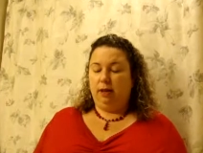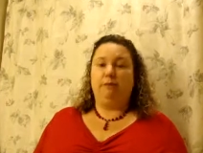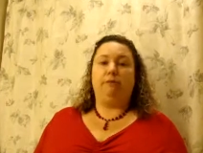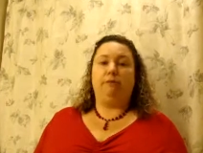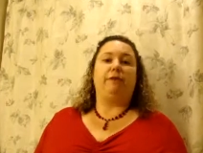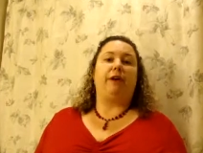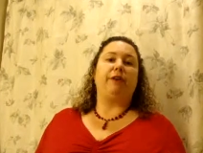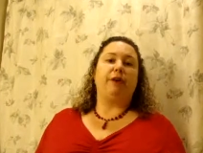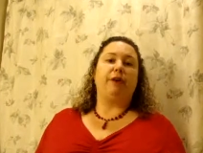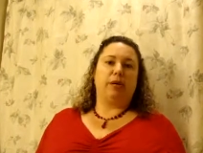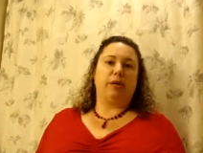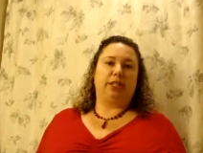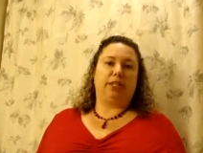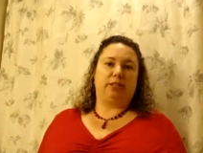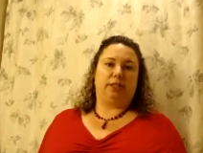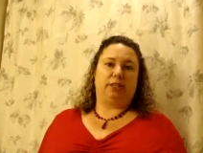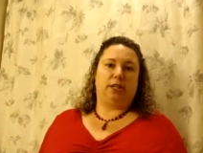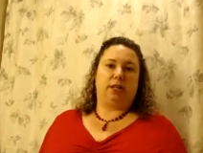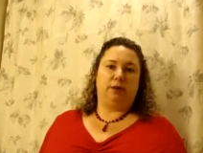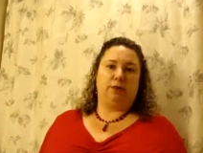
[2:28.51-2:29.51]
Very much
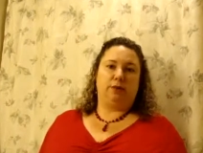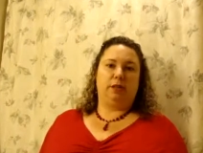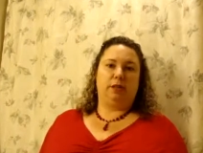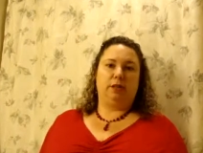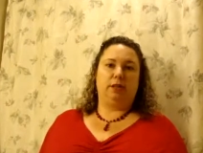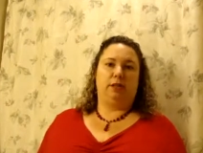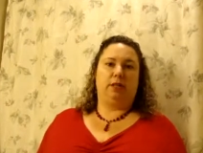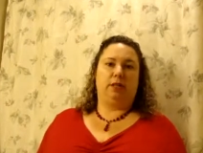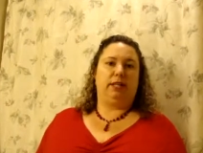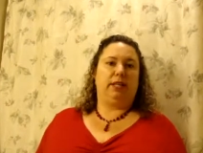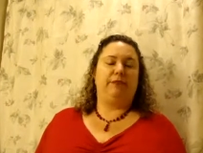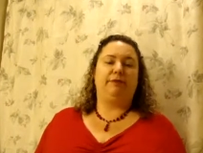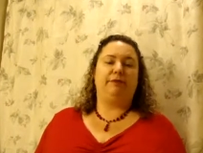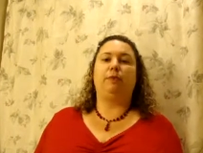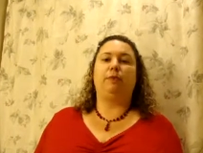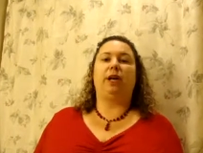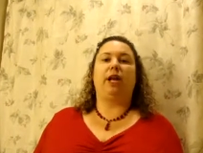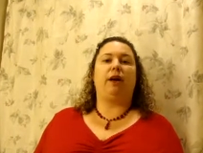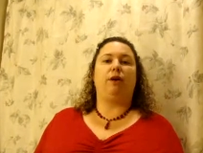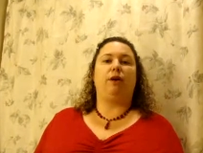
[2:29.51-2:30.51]
so.
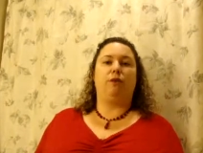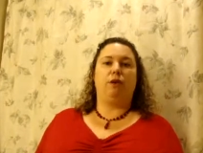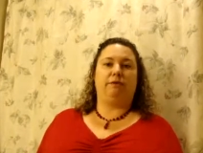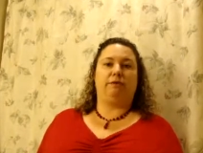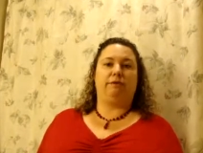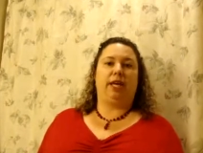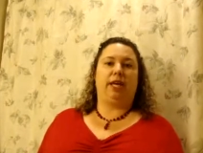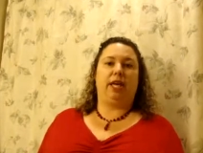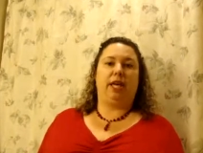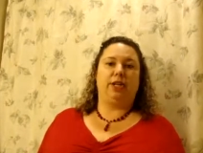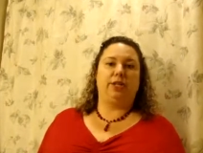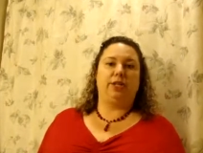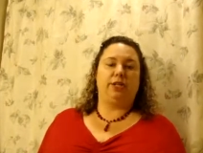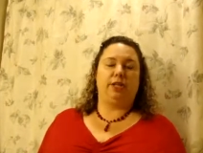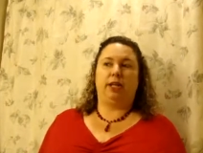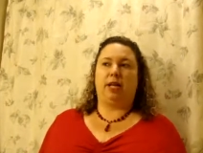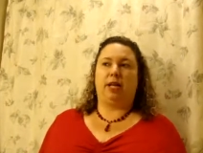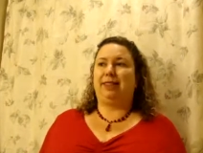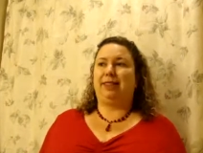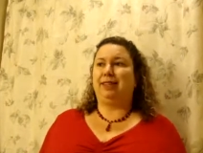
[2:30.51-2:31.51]
Even when I go on
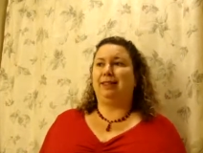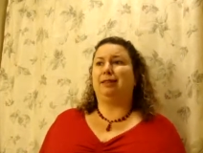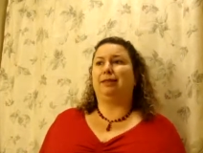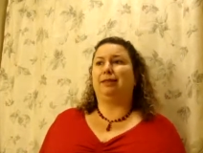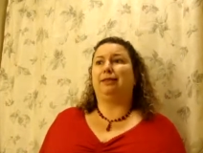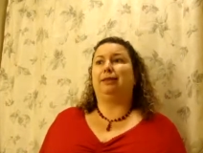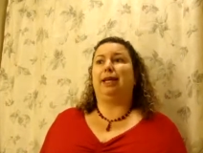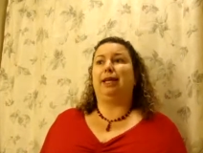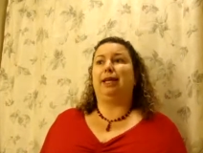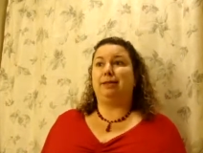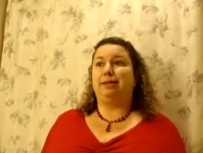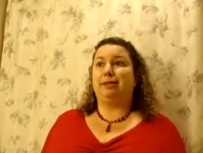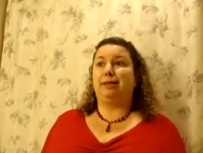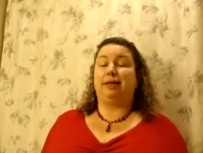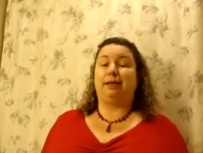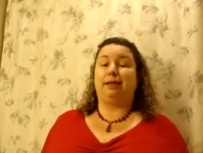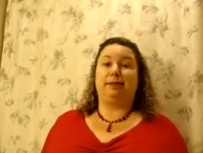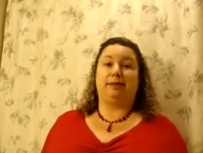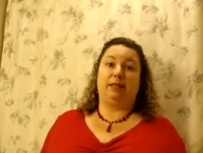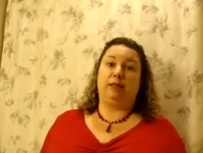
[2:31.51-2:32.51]
vacation, I think the latest
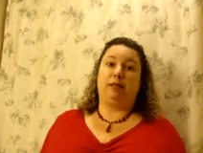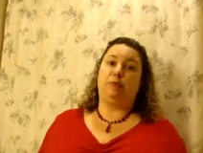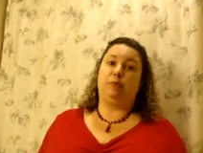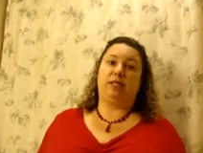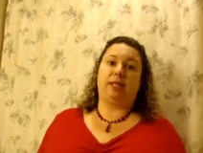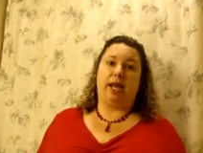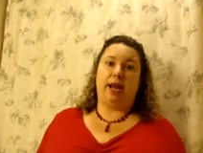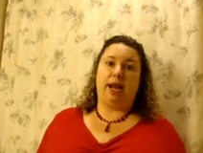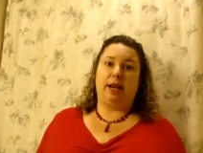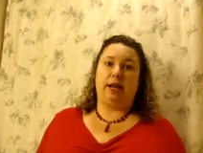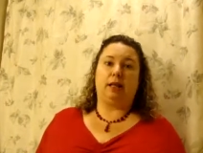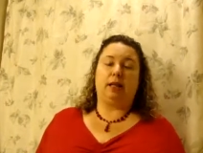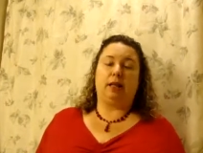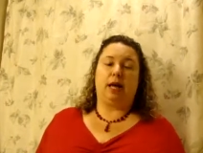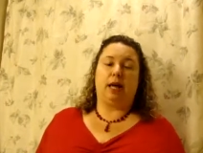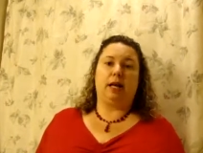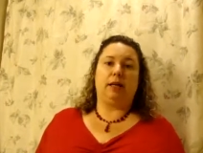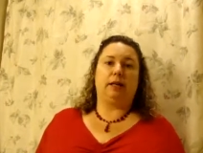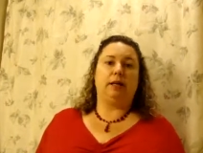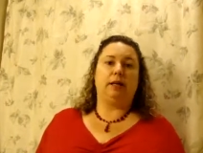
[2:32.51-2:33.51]
that I sleep is 8
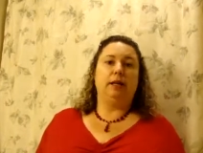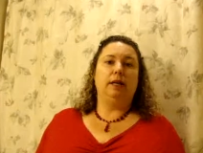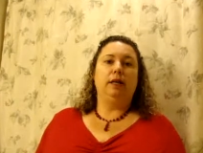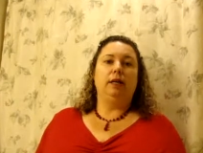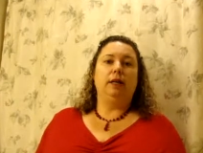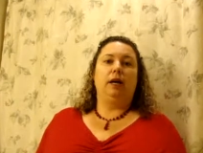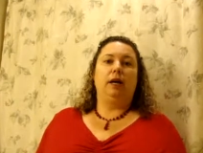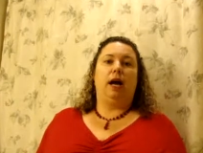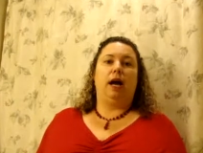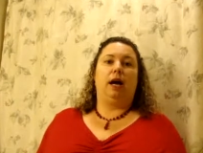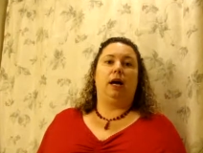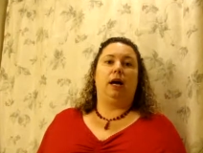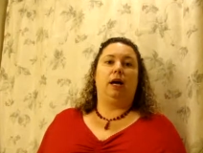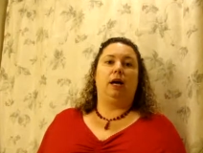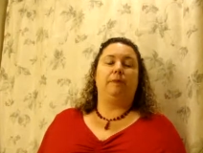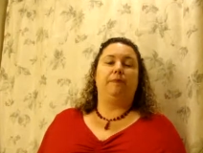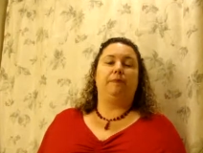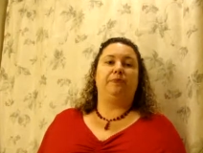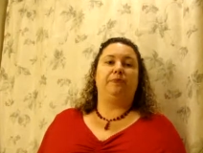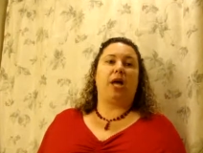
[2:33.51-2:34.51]
o'clock.
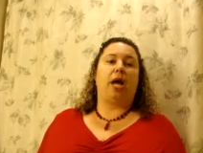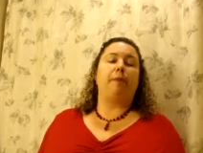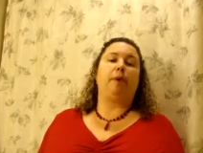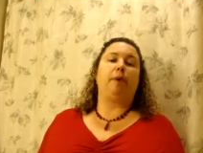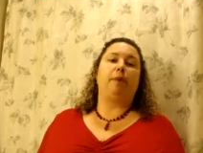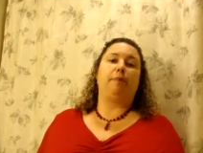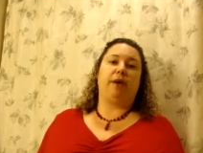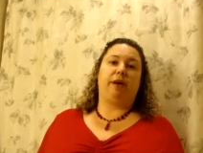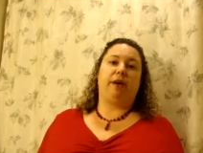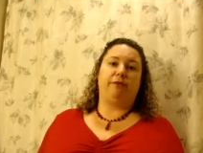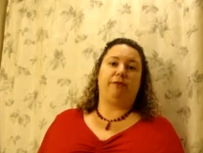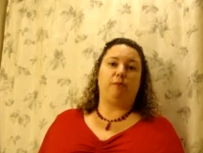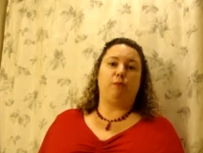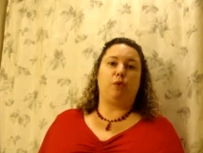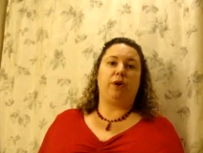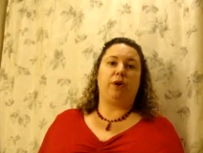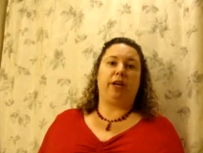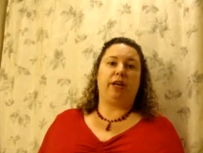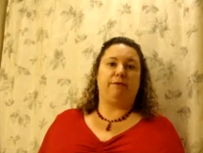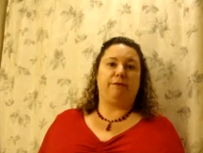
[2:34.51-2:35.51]
I'm up every
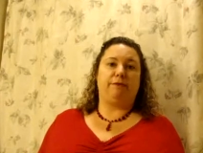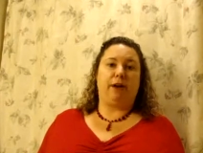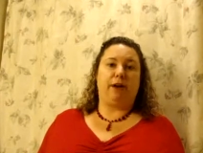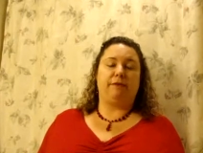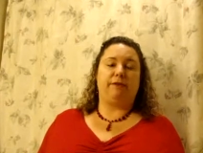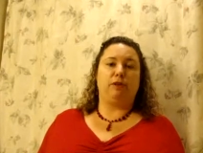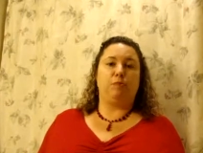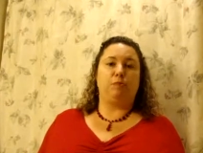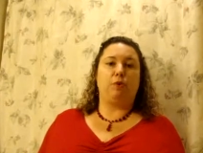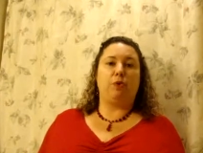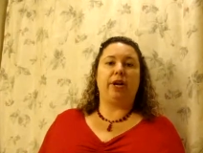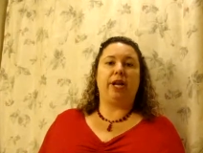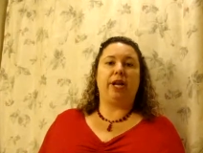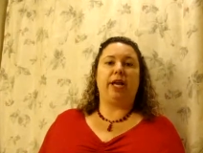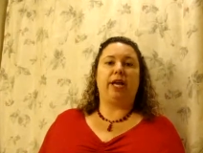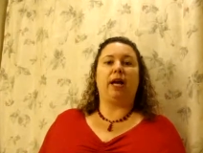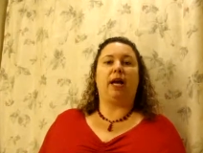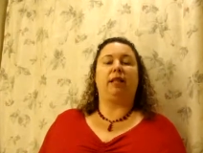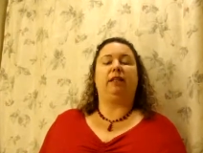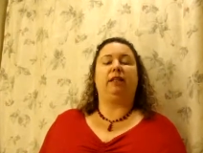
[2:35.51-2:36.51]
morning at 5 in the
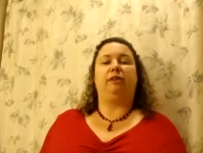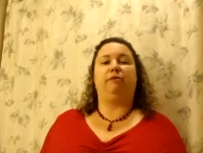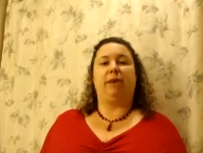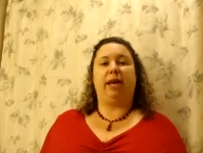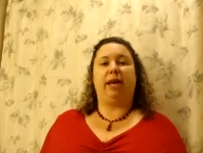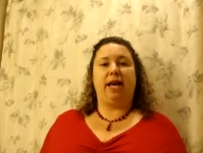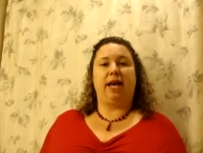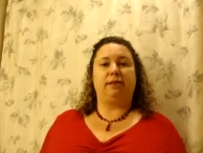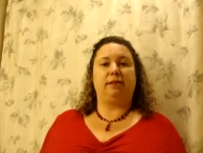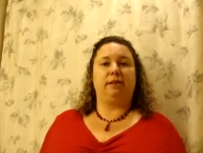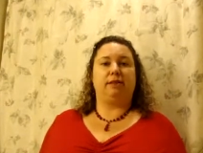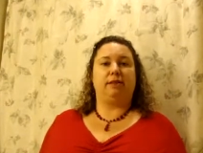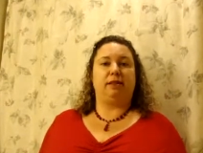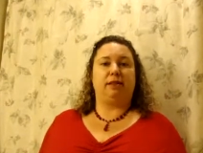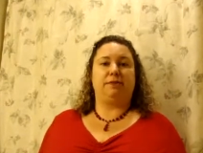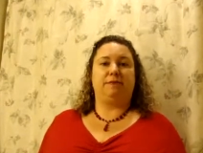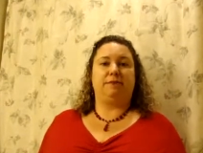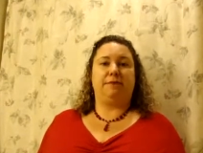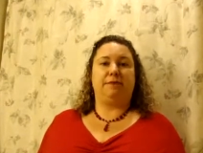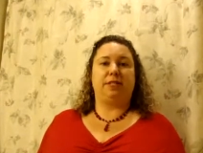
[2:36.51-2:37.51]
morning. I leave my house at
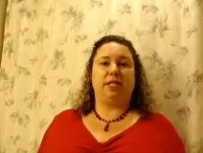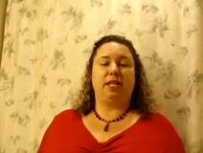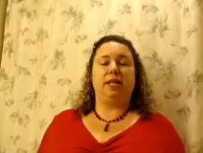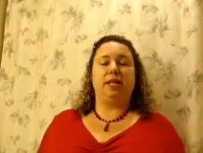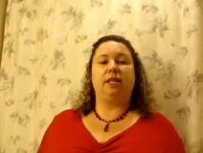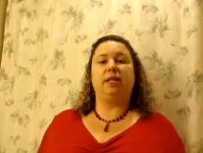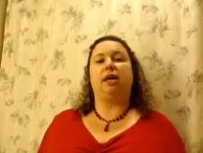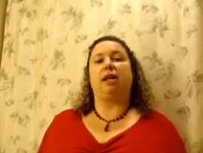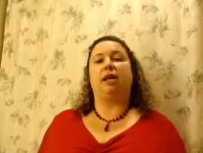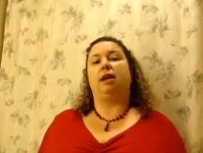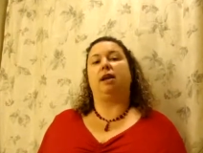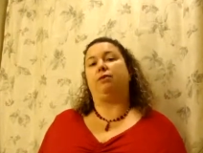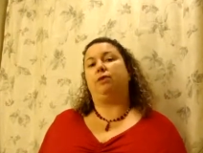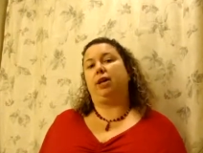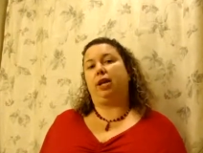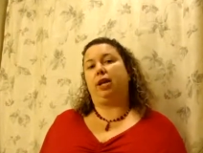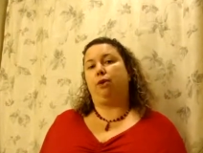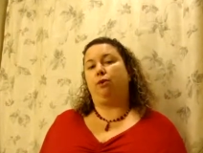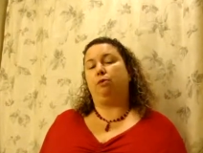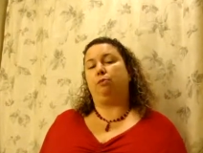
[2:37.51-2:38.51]
6:15, and I don't
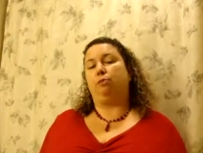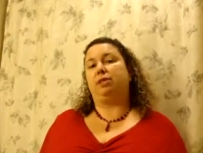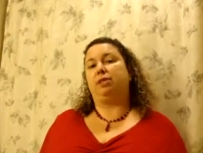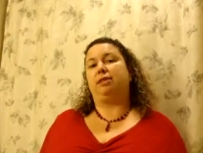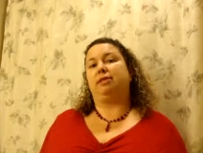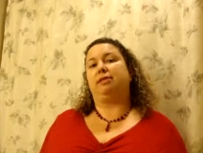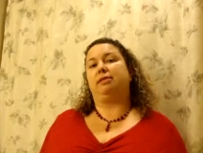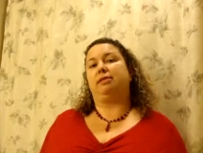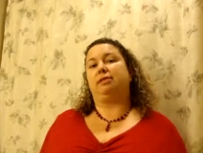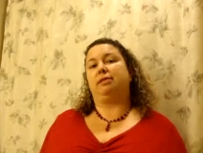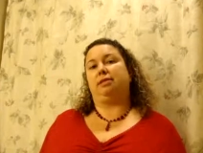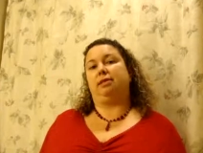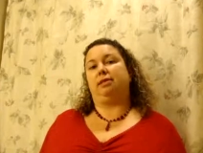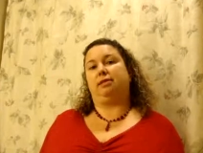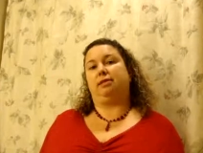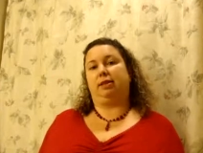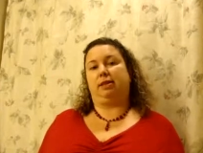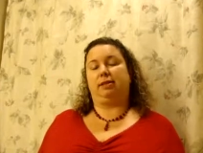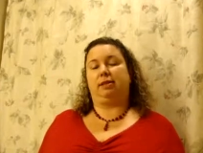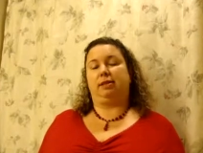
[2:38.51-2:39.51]
get home till
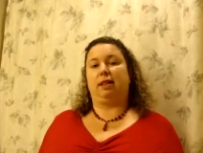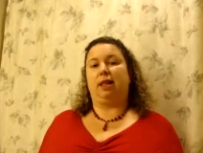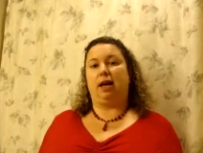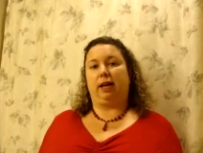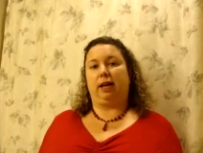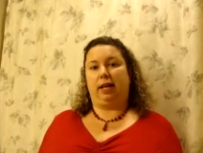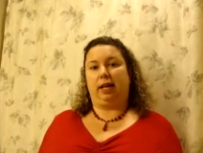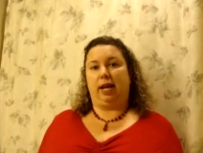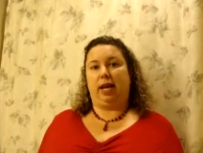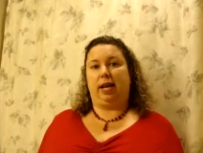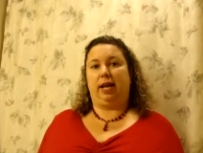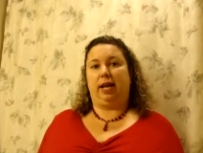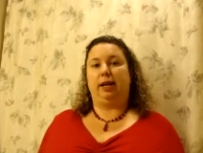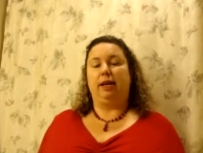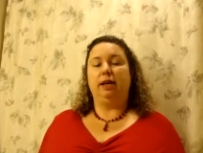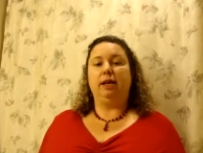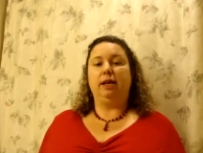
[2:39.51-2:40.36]
6 o'clock at night.